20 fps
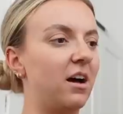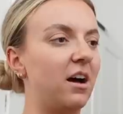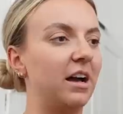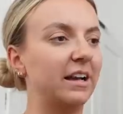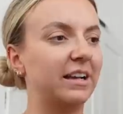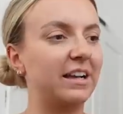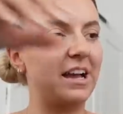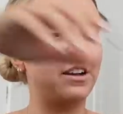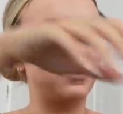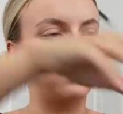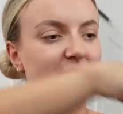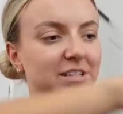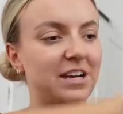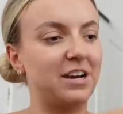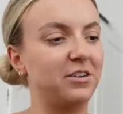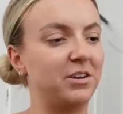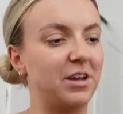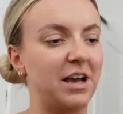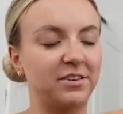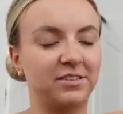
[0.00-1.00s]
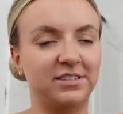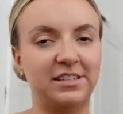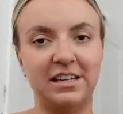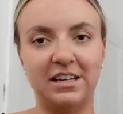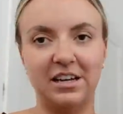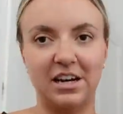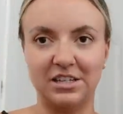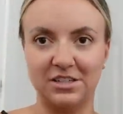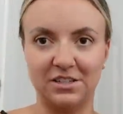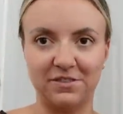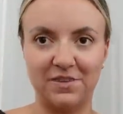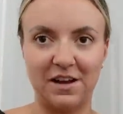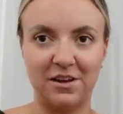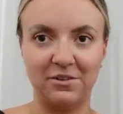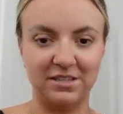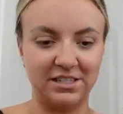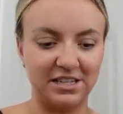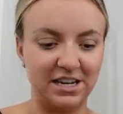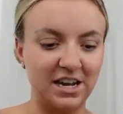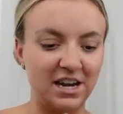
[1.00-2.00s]
I cannot tell you how silly I just
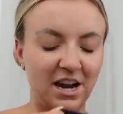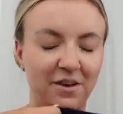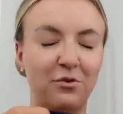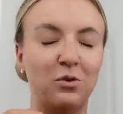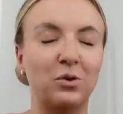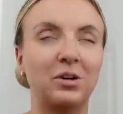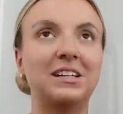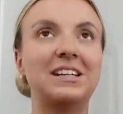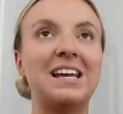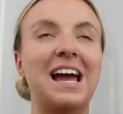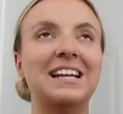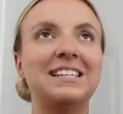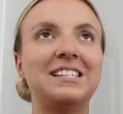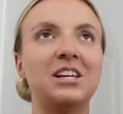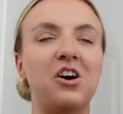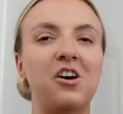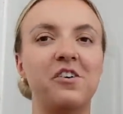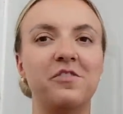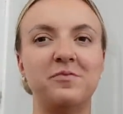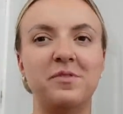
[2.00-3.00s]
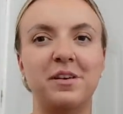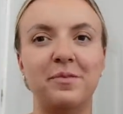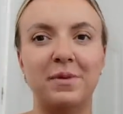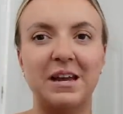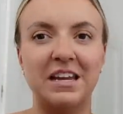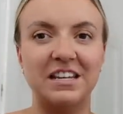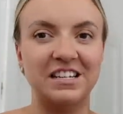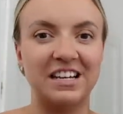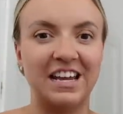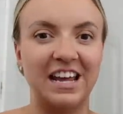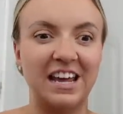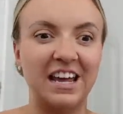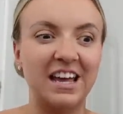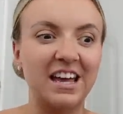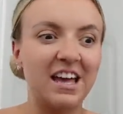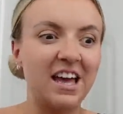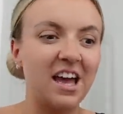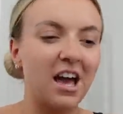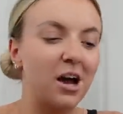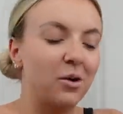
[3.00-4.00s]
felt in it. I thought, get it off me immediately.
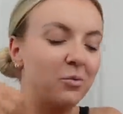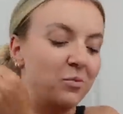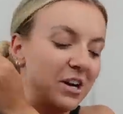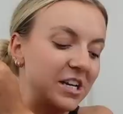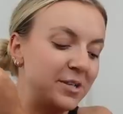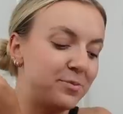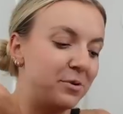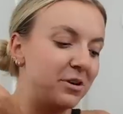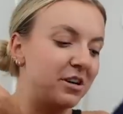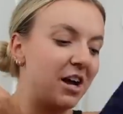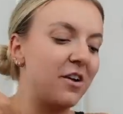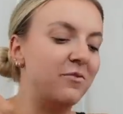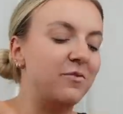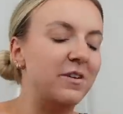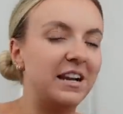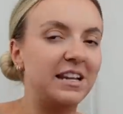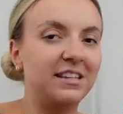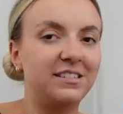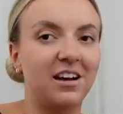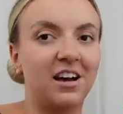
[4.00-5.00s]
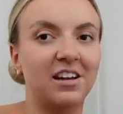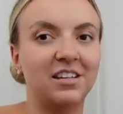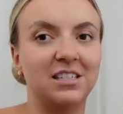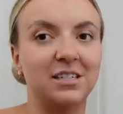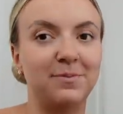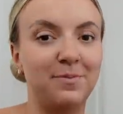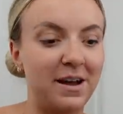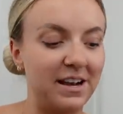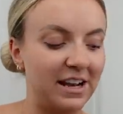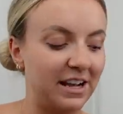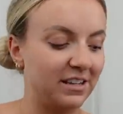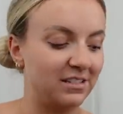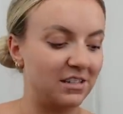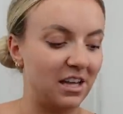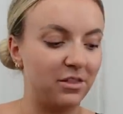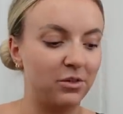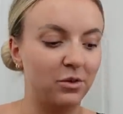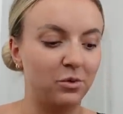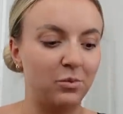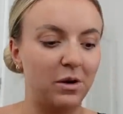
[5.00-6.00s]
At which point I really started to panic because I
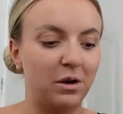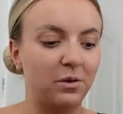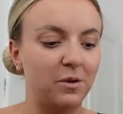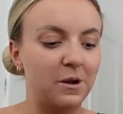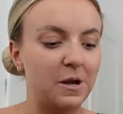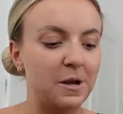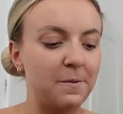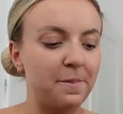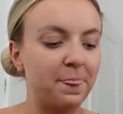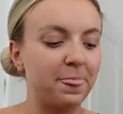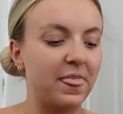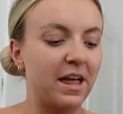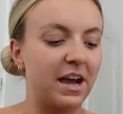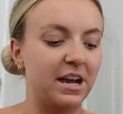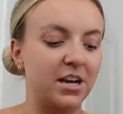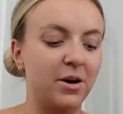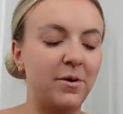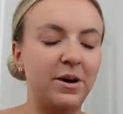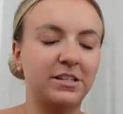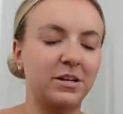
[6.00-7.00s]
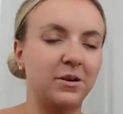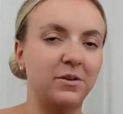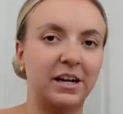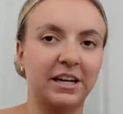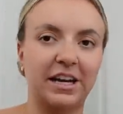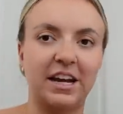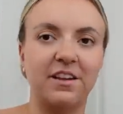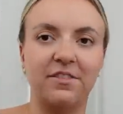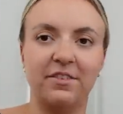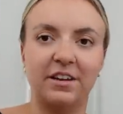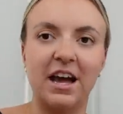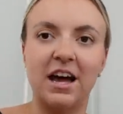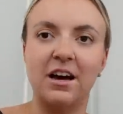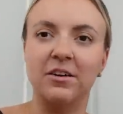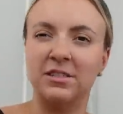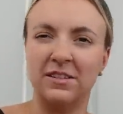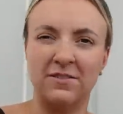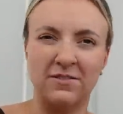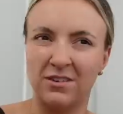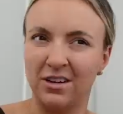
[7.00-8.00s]
thought, well, I know I don't like anything
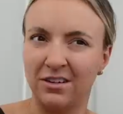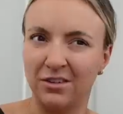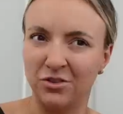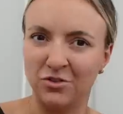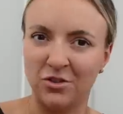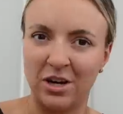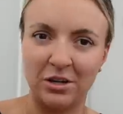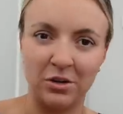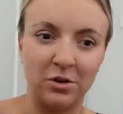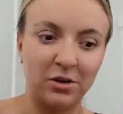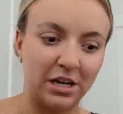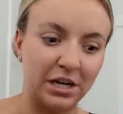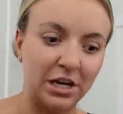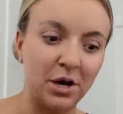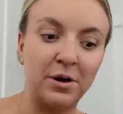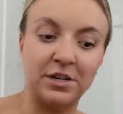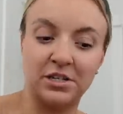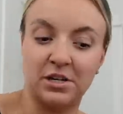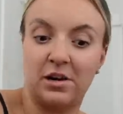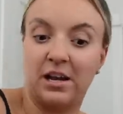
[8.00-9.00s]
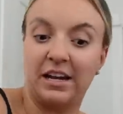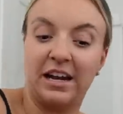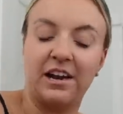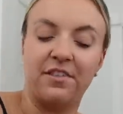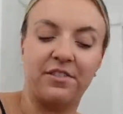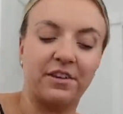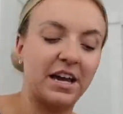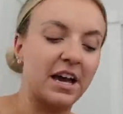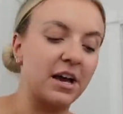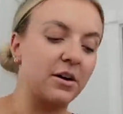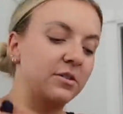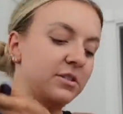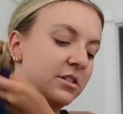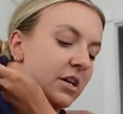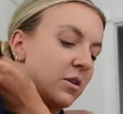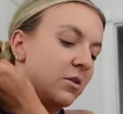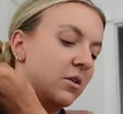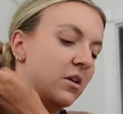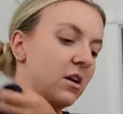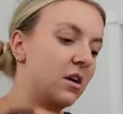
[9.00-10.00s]
else, even though I've not tried it on. I know I don't like anything else,
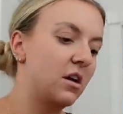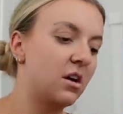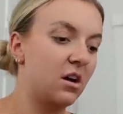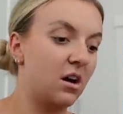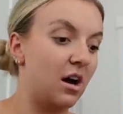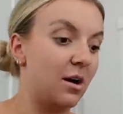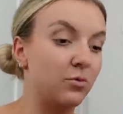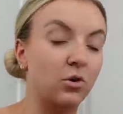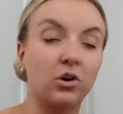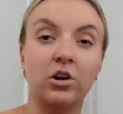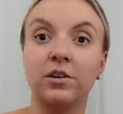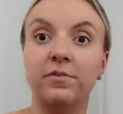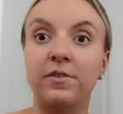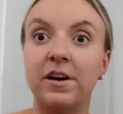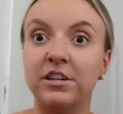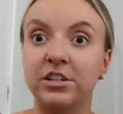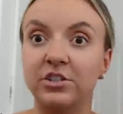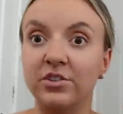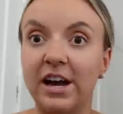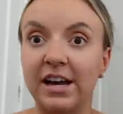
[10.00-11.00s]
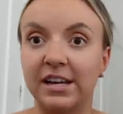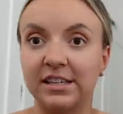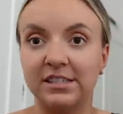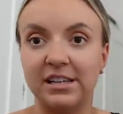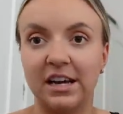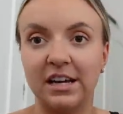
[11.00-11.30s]
so I'm not going to find a dress.